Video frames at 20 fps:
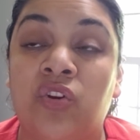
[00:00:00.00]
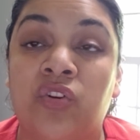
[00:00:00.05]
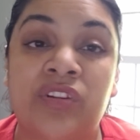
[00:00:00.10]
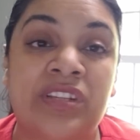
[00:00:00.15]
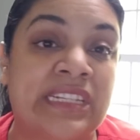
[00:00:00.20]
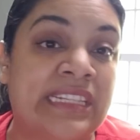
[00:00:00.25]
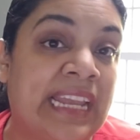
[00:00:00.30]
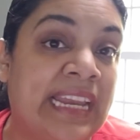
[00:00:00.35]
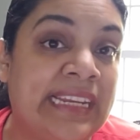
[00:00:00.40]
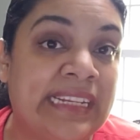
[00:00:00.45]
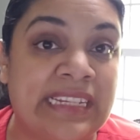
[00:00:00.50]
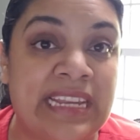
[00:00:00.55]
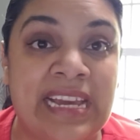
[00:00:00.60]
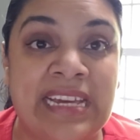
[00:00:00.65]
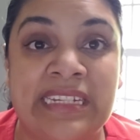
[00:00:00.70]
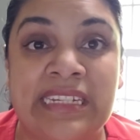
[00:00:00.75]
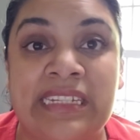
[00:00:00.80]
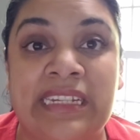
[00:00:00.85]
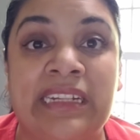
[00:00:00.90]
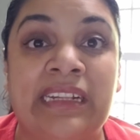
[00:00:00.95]
state
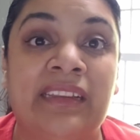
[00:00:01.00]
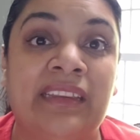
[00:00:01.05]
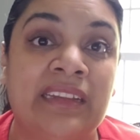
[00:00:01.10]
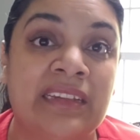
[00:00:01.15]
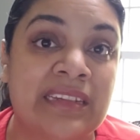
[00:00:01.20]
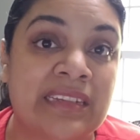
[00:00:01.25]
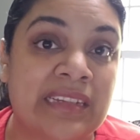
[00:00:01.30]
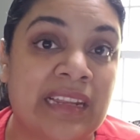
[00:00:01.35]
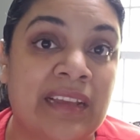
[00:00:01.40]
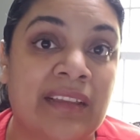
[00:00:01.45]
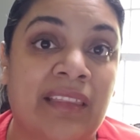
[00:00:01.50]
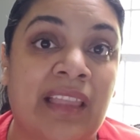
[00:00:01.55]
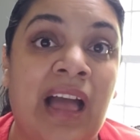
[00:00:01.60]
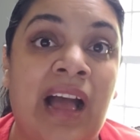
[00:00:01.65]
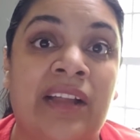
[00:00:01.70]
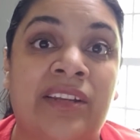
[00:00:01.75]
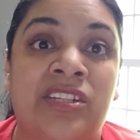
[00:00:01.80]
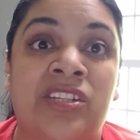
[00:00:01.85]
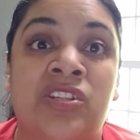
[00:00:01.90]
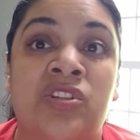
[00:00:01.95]
testing, things like
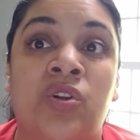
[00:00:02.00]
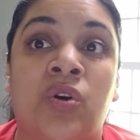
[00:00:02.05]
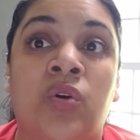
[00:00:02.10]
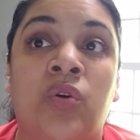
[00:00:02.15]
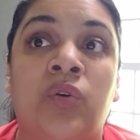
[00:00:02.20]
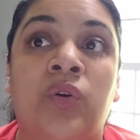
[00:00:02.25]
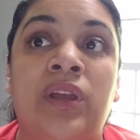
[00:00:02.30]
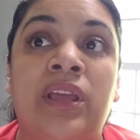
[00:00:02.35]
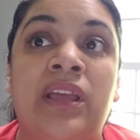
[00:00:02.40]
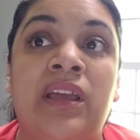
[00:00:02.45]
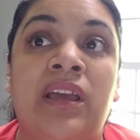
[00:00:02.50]
that. So